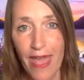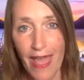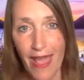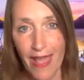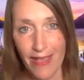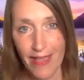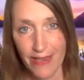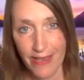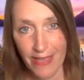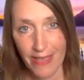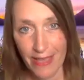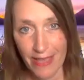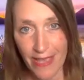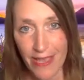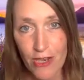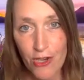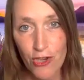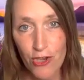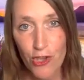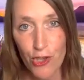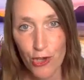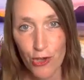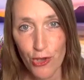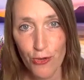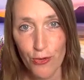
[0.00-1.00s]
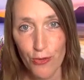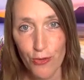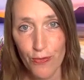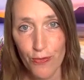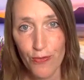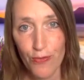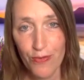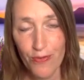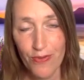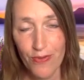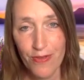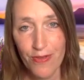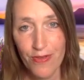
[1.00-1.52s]
and in
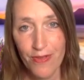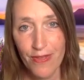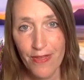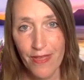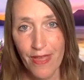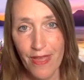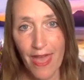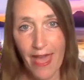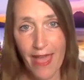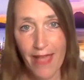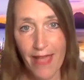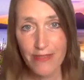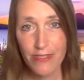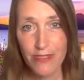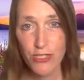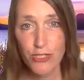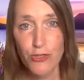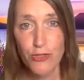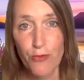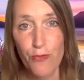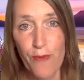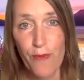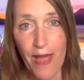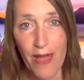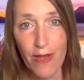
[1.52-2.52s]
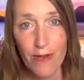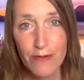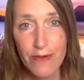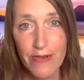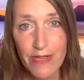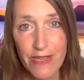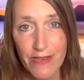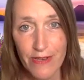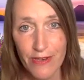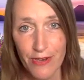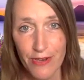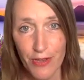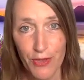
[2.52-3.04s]
you and
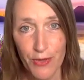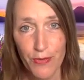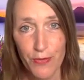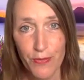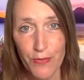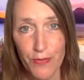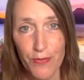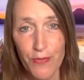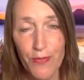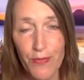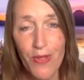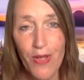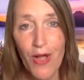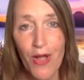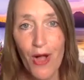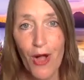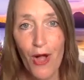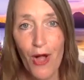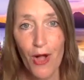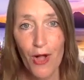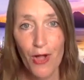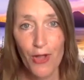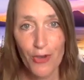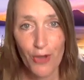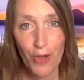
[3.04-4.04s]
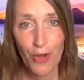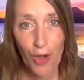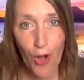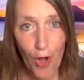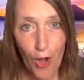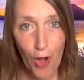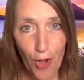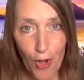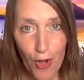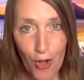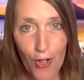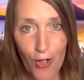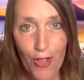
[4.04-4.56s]
surrounding you on
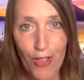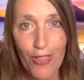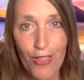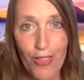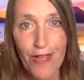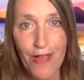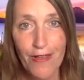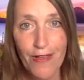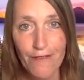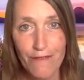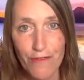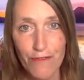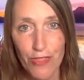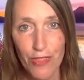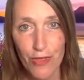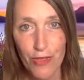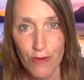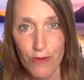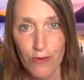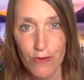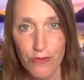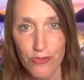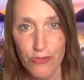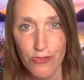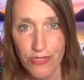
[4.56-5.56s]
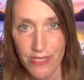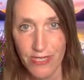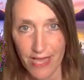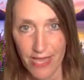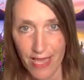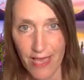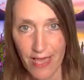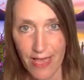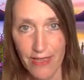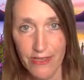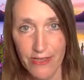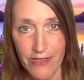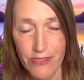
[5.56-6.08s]
all of those
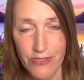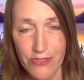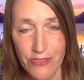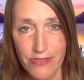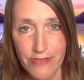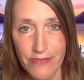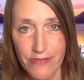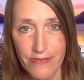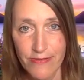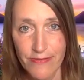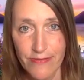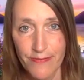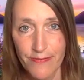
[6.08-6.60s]
days,